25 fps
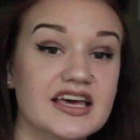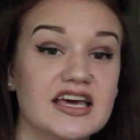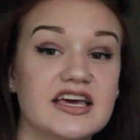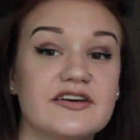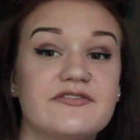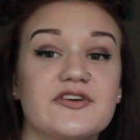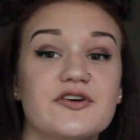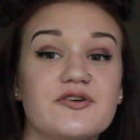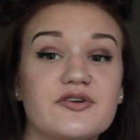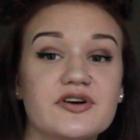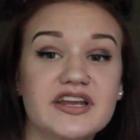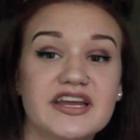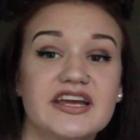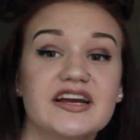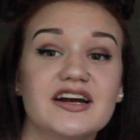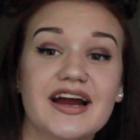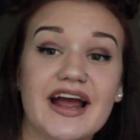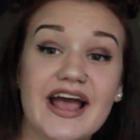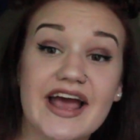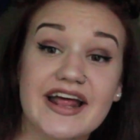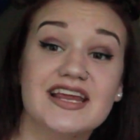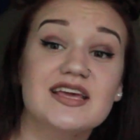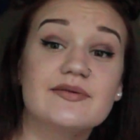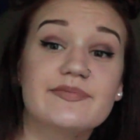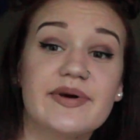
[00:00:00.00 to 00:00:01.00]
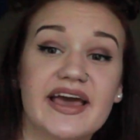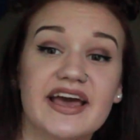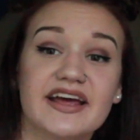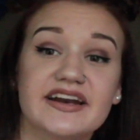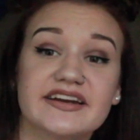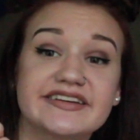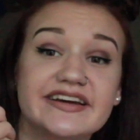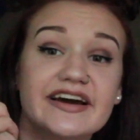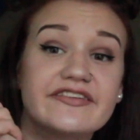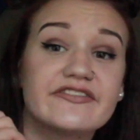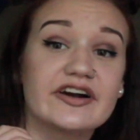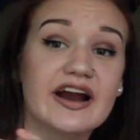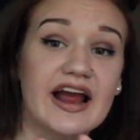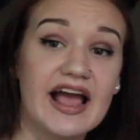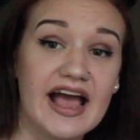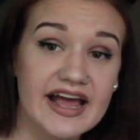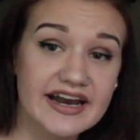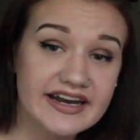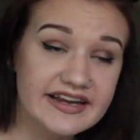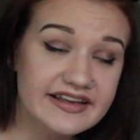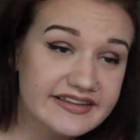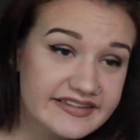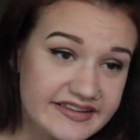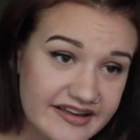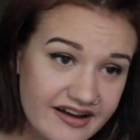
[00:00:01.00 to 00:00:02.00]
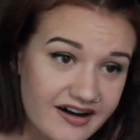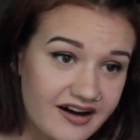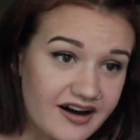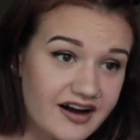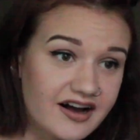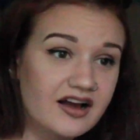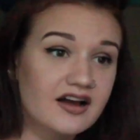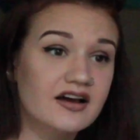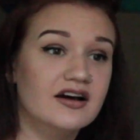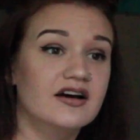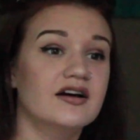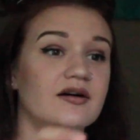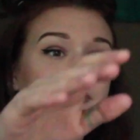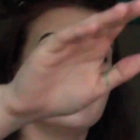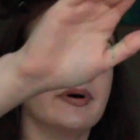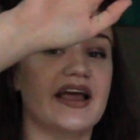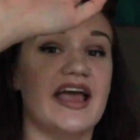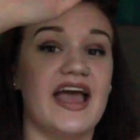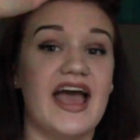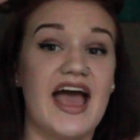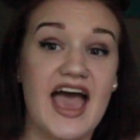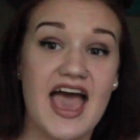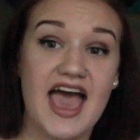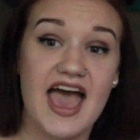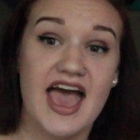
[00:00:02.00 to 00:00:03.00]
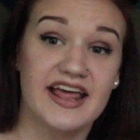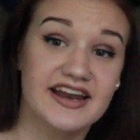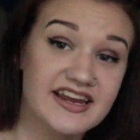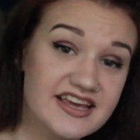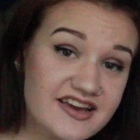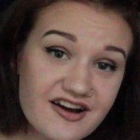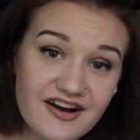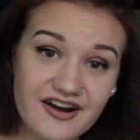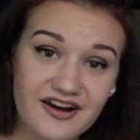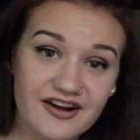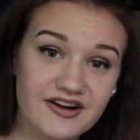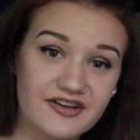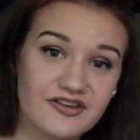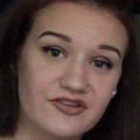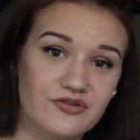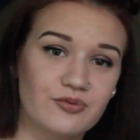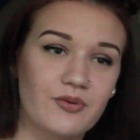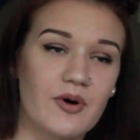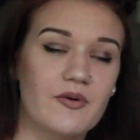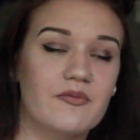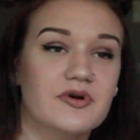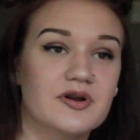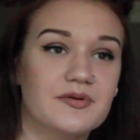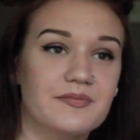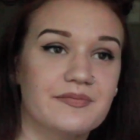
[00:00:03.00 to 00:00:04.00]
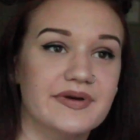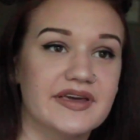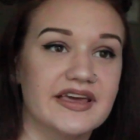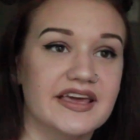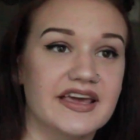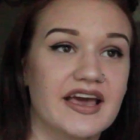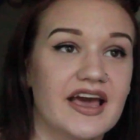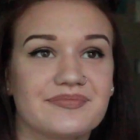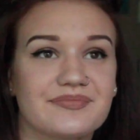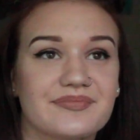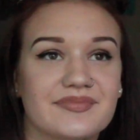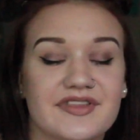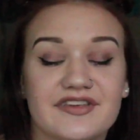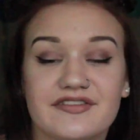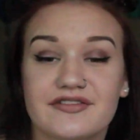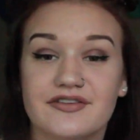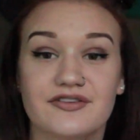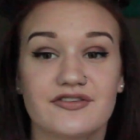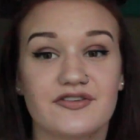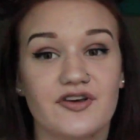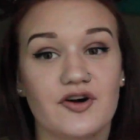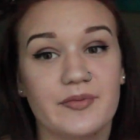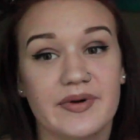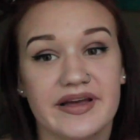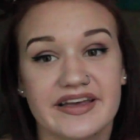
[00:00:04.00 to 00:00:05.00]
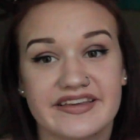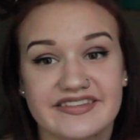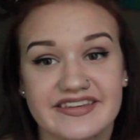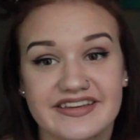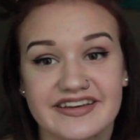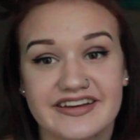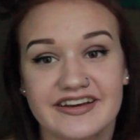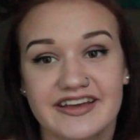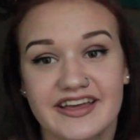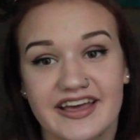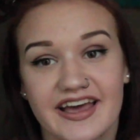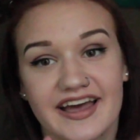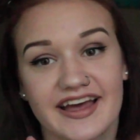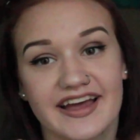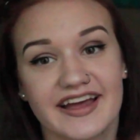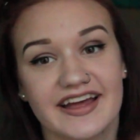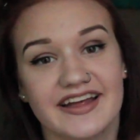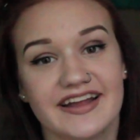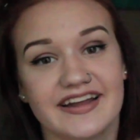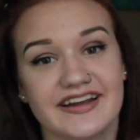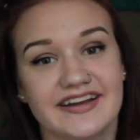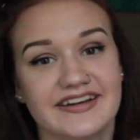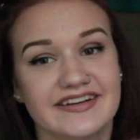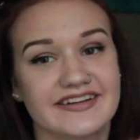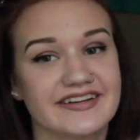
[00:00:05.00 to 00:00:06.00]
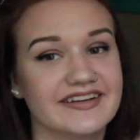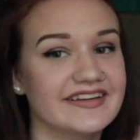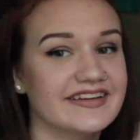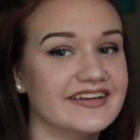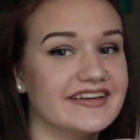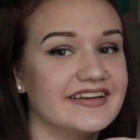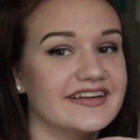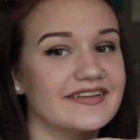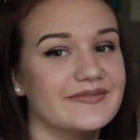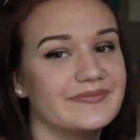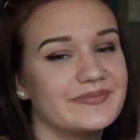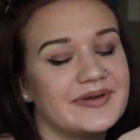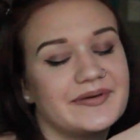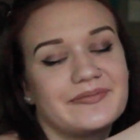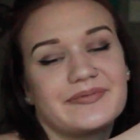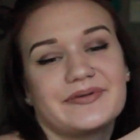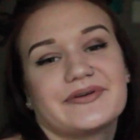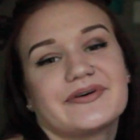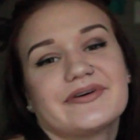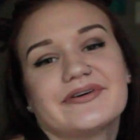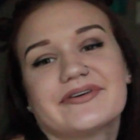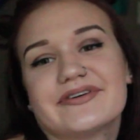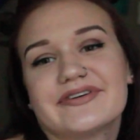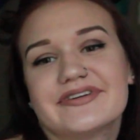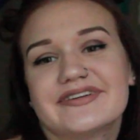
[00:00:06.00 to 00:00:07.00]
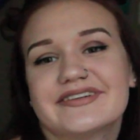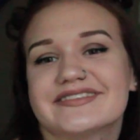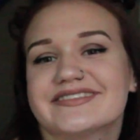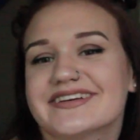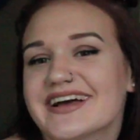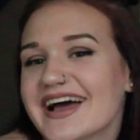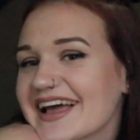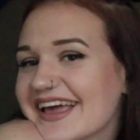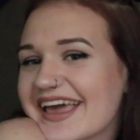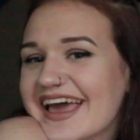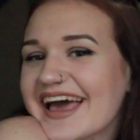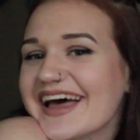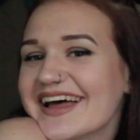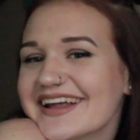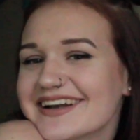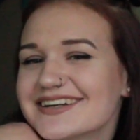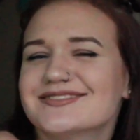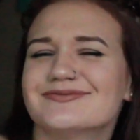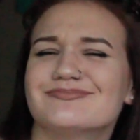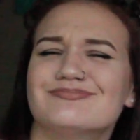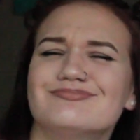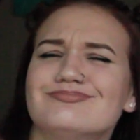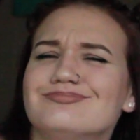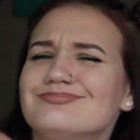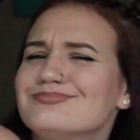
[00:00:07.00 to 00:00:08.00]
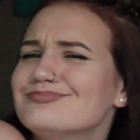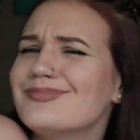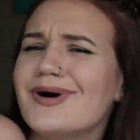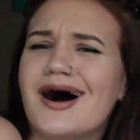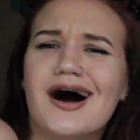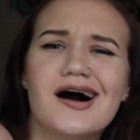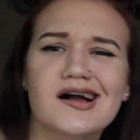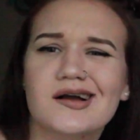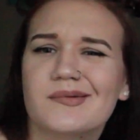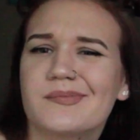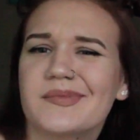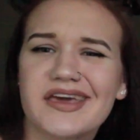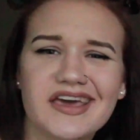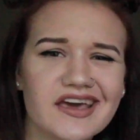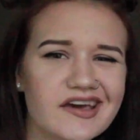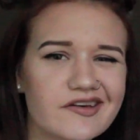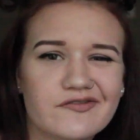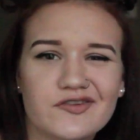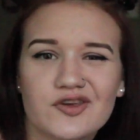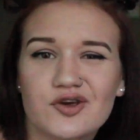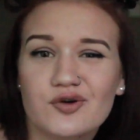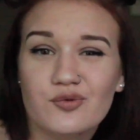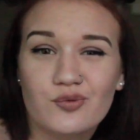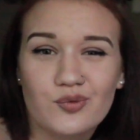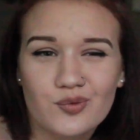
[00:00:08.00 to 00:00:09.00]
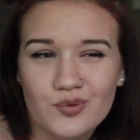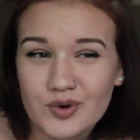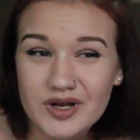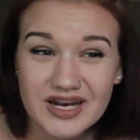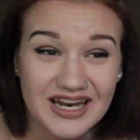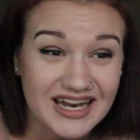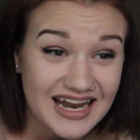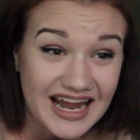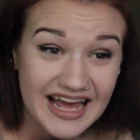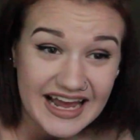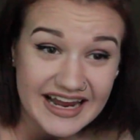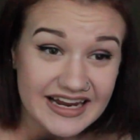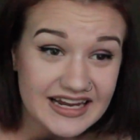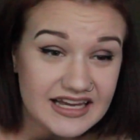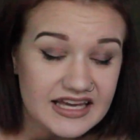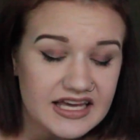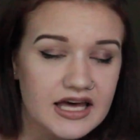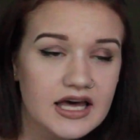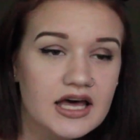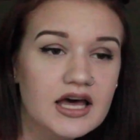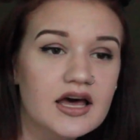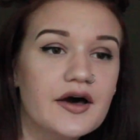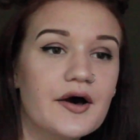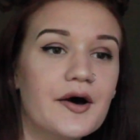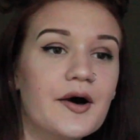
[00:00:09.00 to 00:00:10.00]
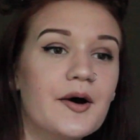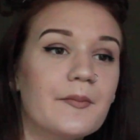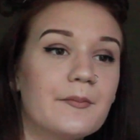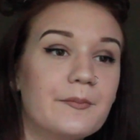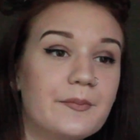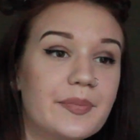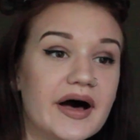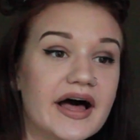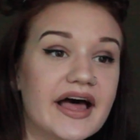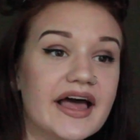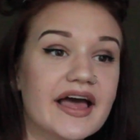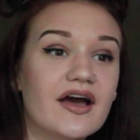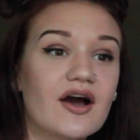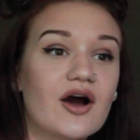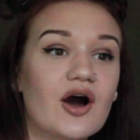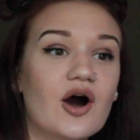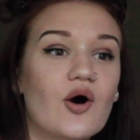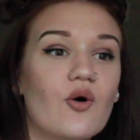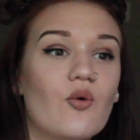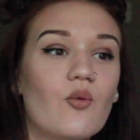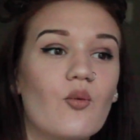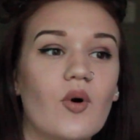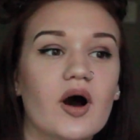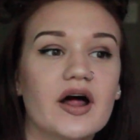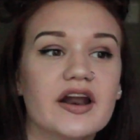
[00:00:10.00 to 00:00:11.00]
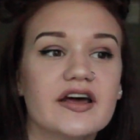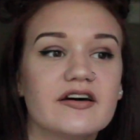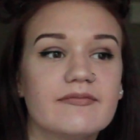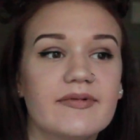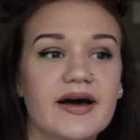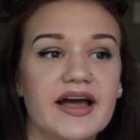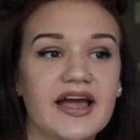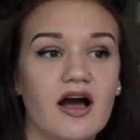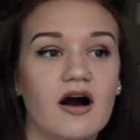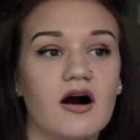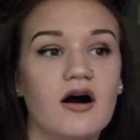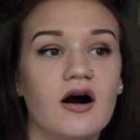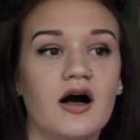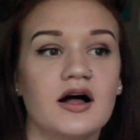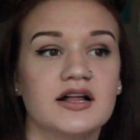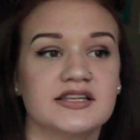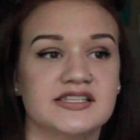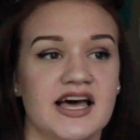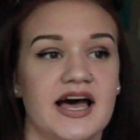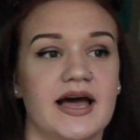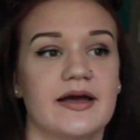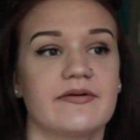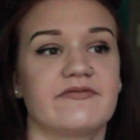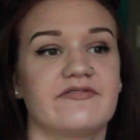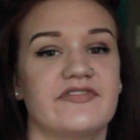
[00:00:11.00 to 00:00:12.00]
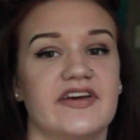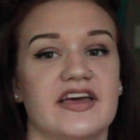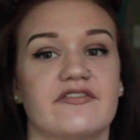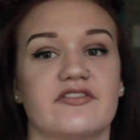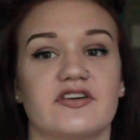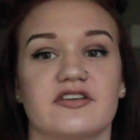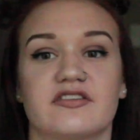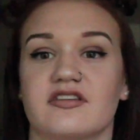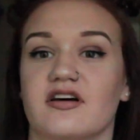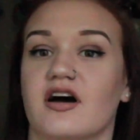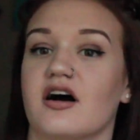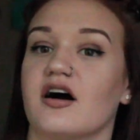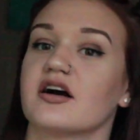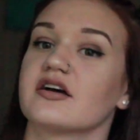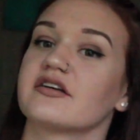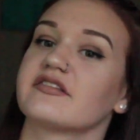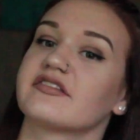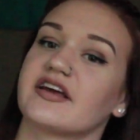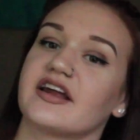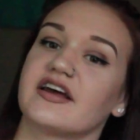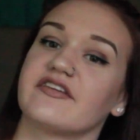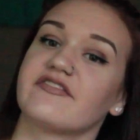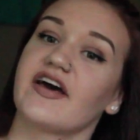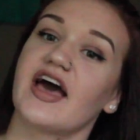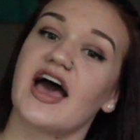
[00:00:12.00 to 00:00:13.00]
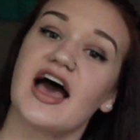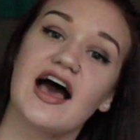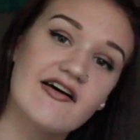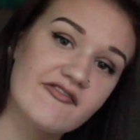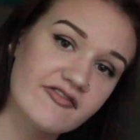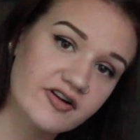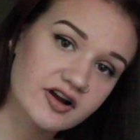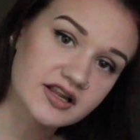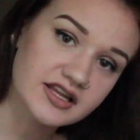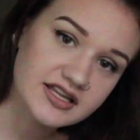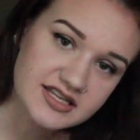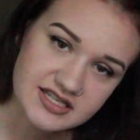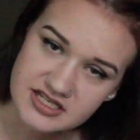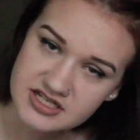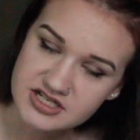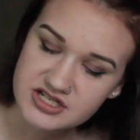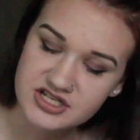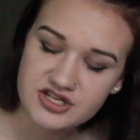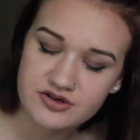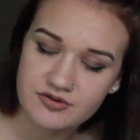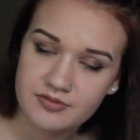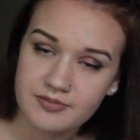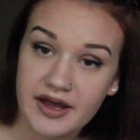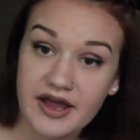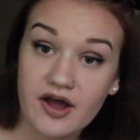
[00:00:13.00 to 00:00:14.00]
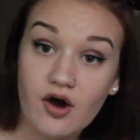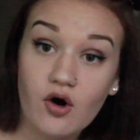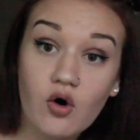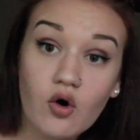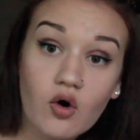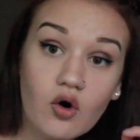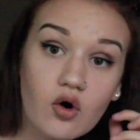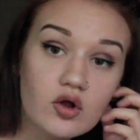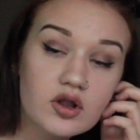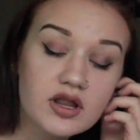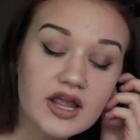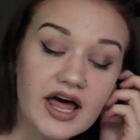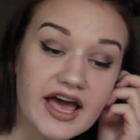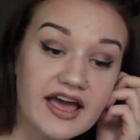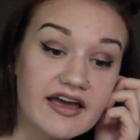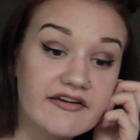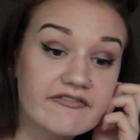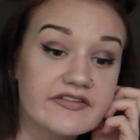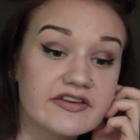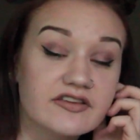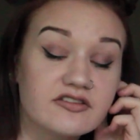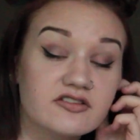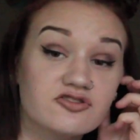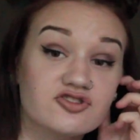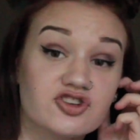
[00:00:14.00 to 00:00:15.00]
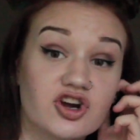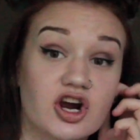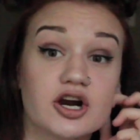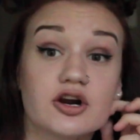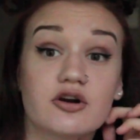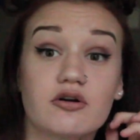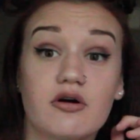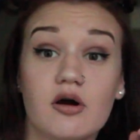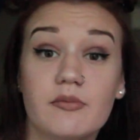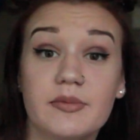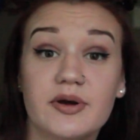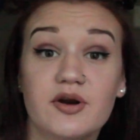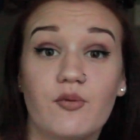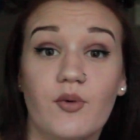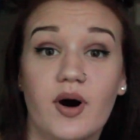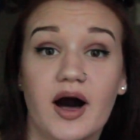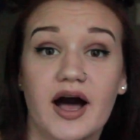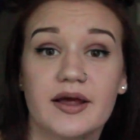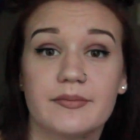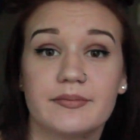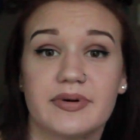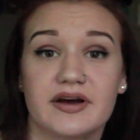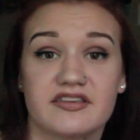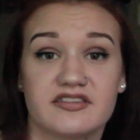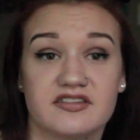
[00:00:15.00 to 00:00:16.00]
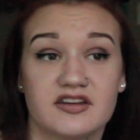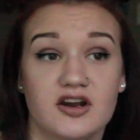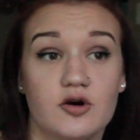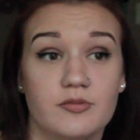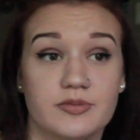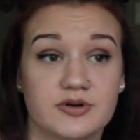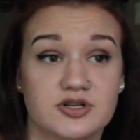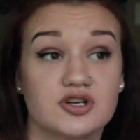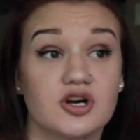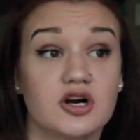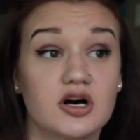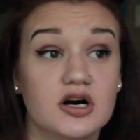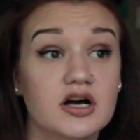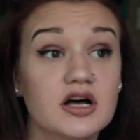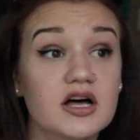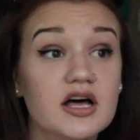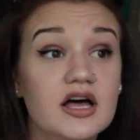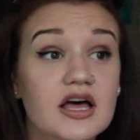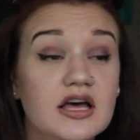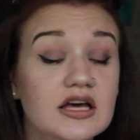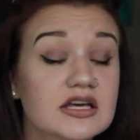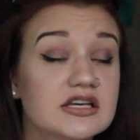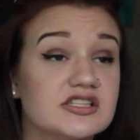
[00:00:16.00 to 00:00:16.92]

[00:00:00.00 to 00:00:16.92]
If you could hear any band cover any song by any artist, what would it be? This is so basic and people, again, mock me if you would like, but one of my all-time favorite songs that I've ever listened to in my whole life is Dark Roman Wine by Snow Patrol.